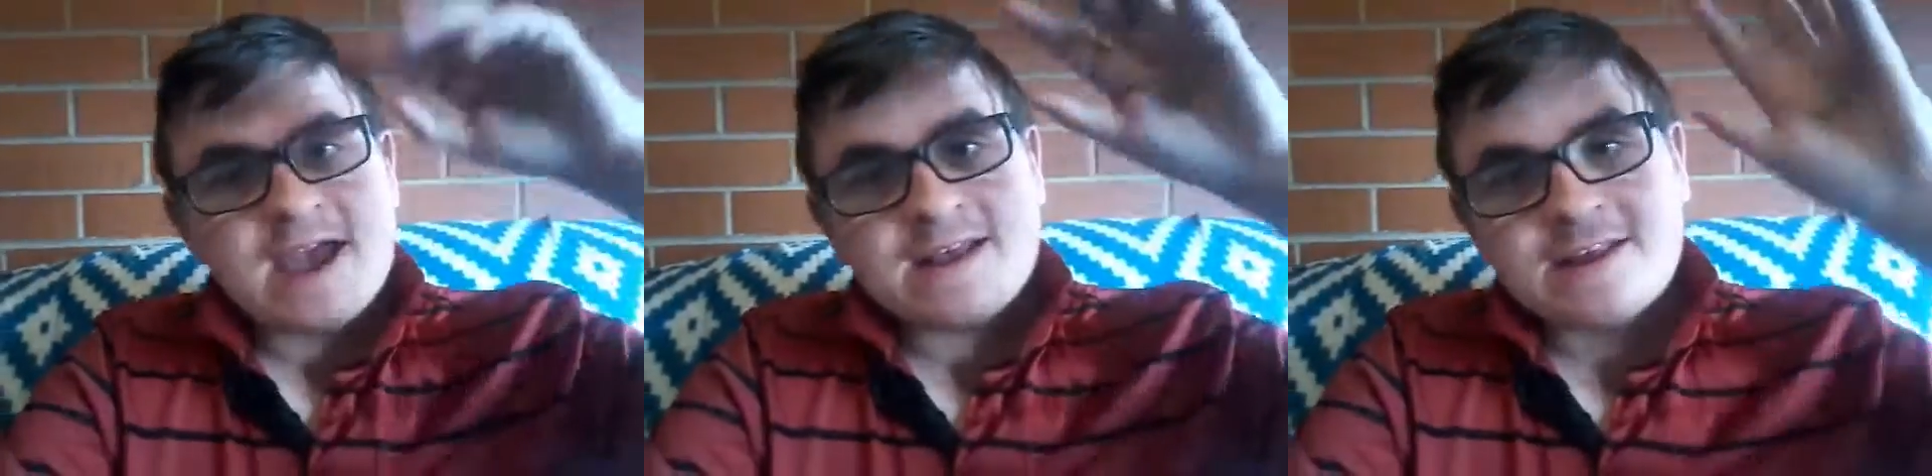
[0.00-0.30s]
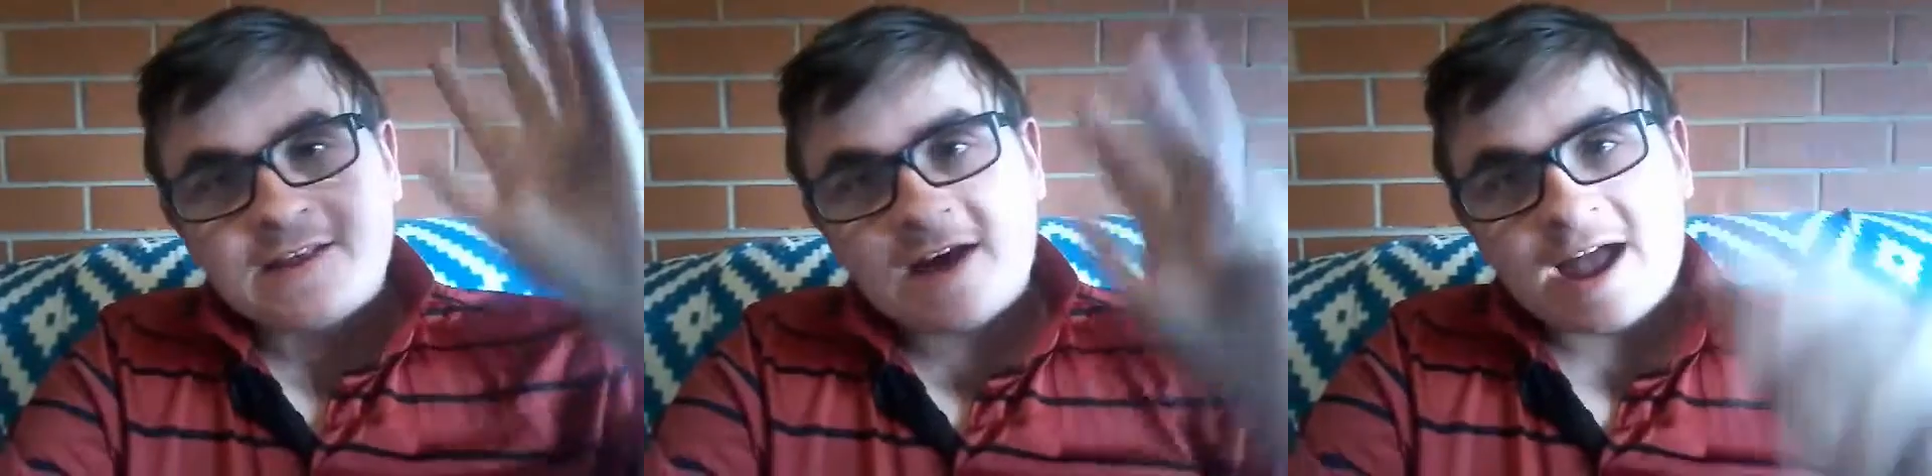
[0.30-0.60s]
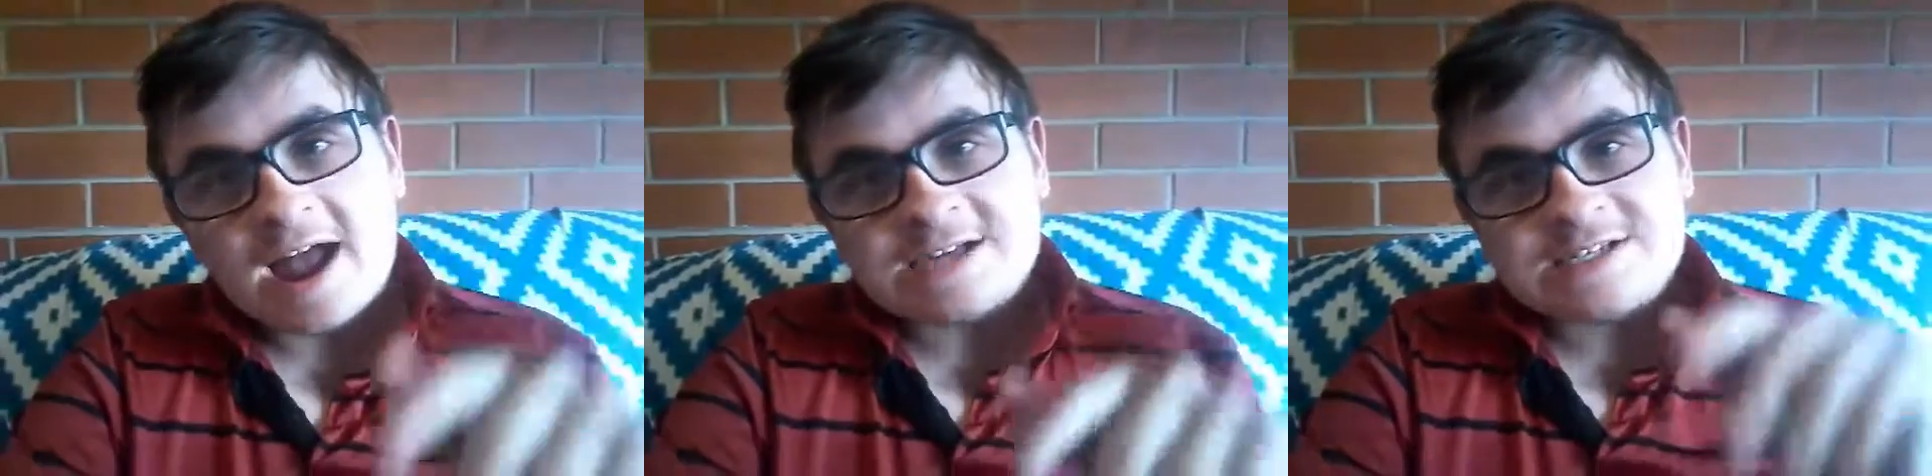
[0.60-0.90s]
And then, like,
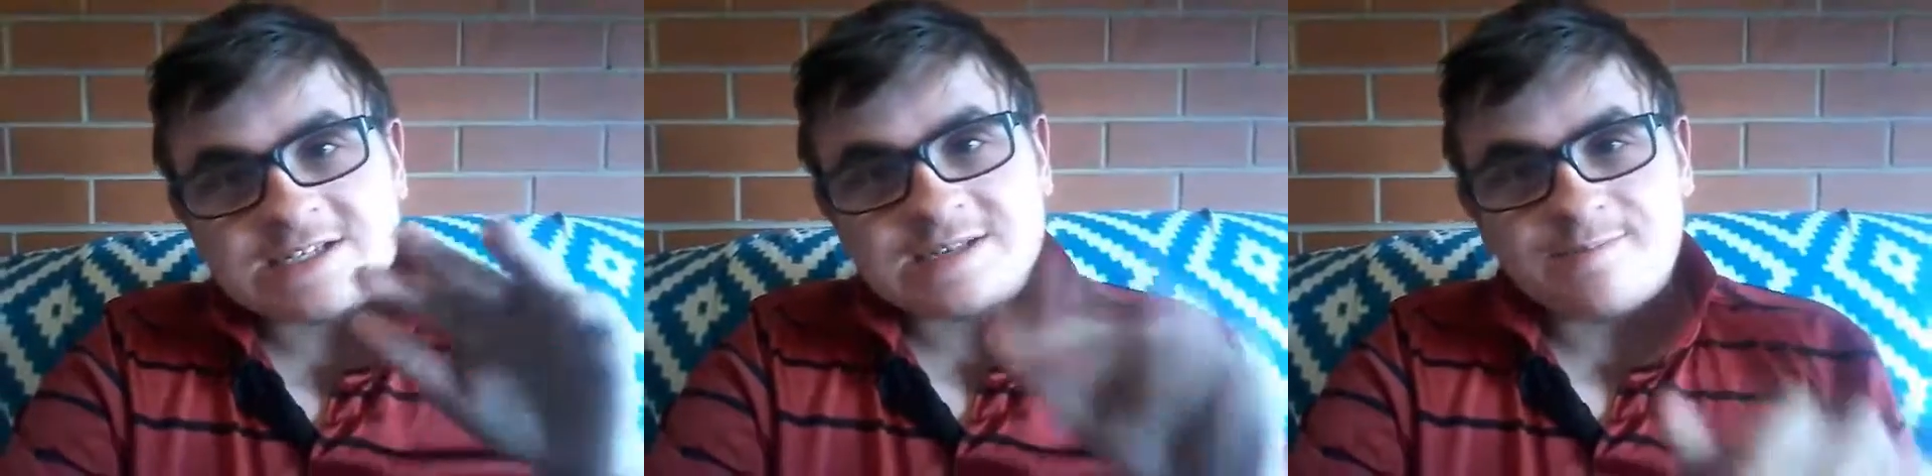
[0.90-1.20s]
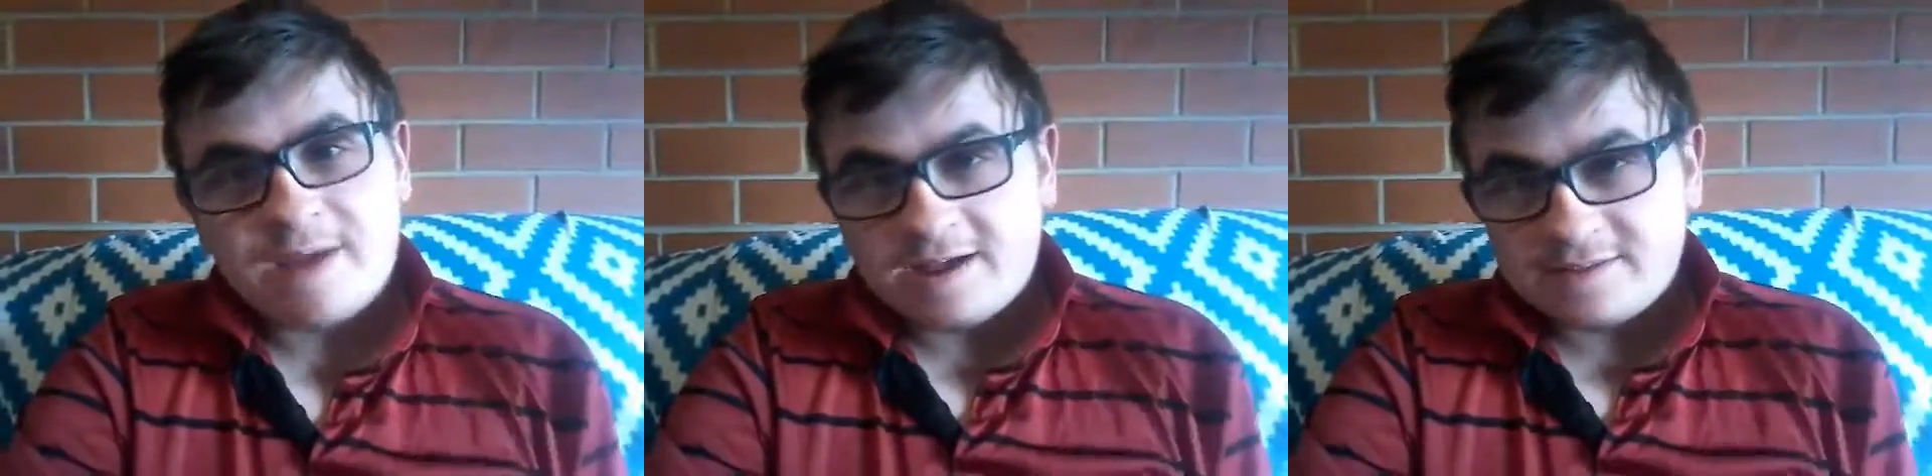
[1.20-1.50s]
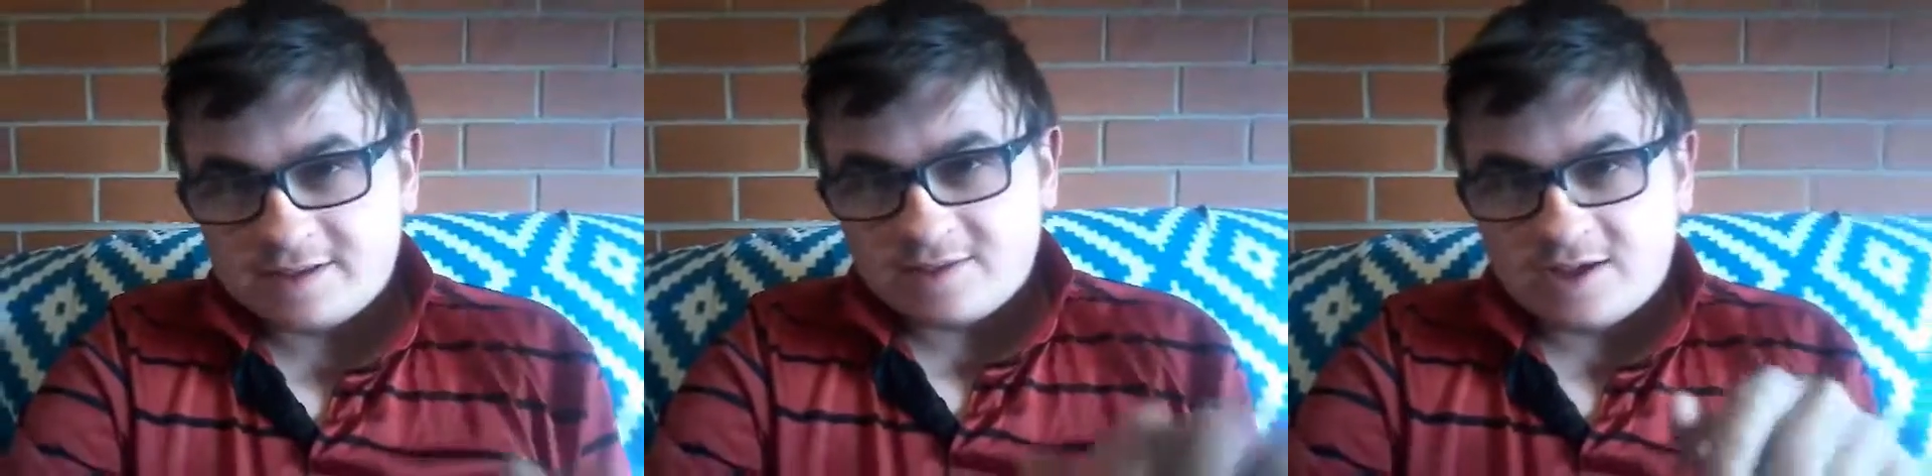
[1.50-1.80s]
as she's
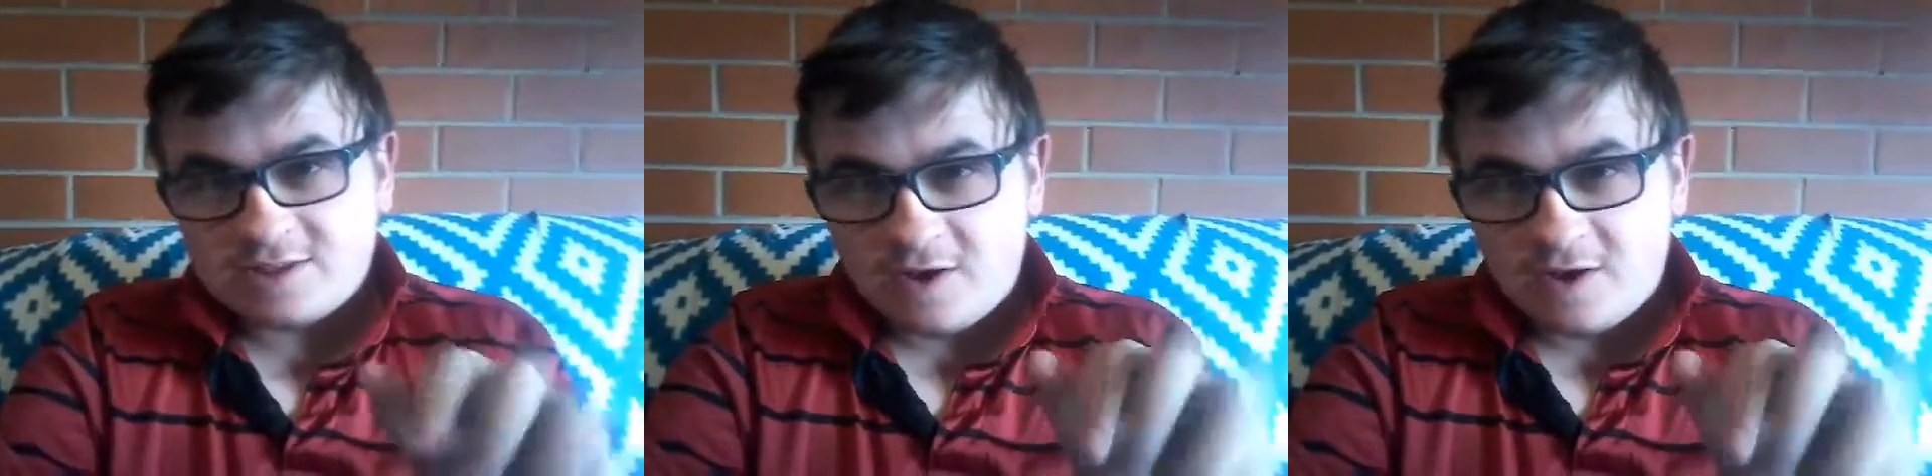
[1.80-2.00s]
about to, like,